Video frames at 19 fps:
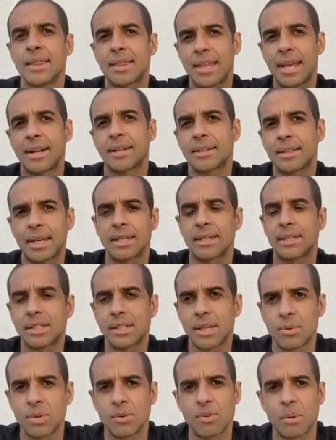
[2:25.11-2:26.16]
Then I've done this
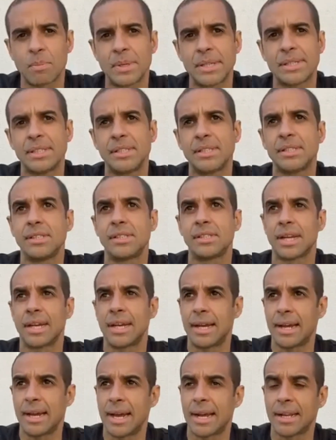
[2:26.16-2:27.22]
Tony Robbins
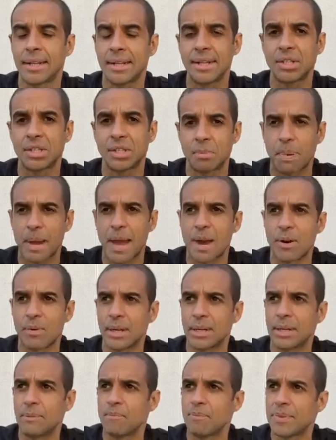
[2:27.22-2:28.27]
Unleash the
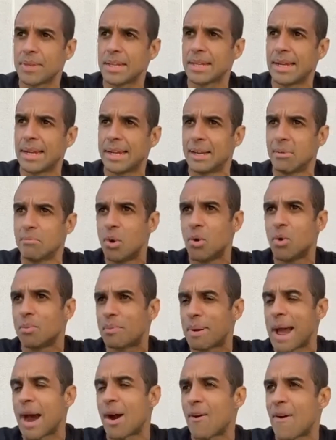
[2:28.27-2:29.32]
Power
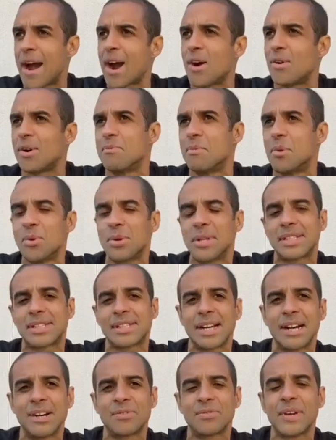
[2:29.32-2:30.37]
Power Hour morning
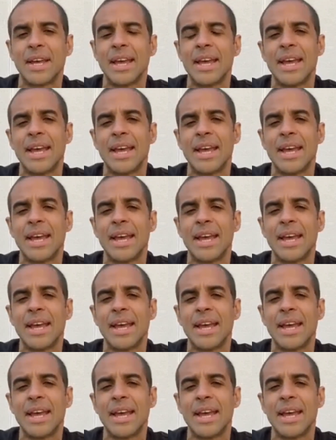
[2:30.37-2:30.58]
stuff